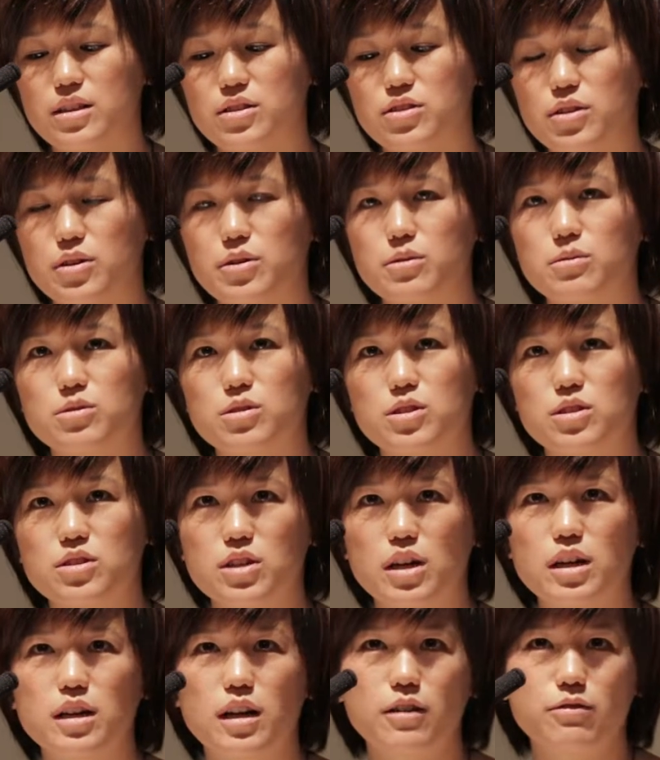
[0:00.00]
So to
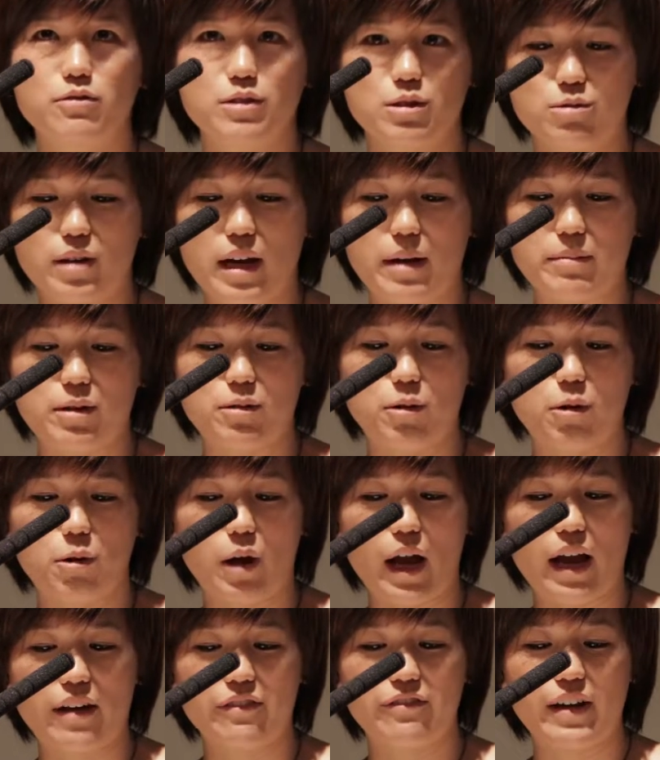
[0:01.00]
start off with the rabbit
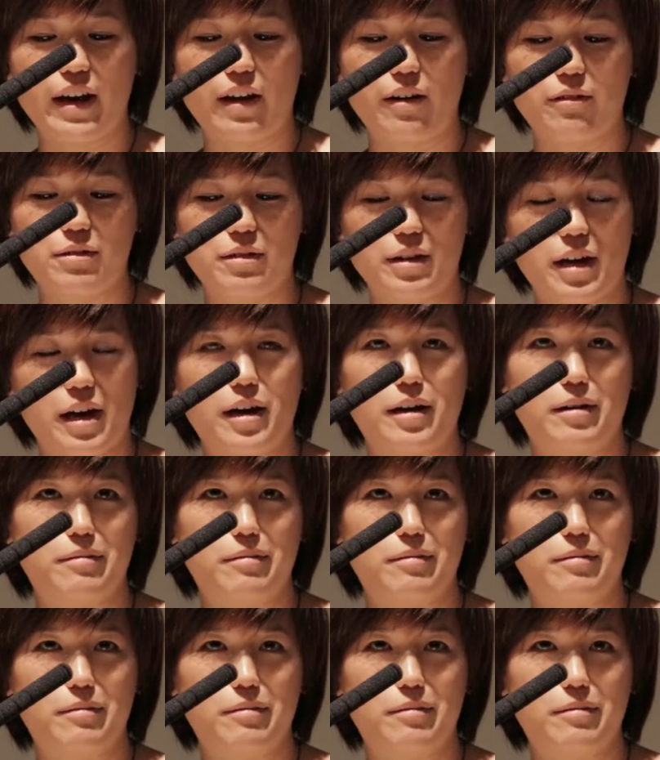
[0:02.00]
hole, I found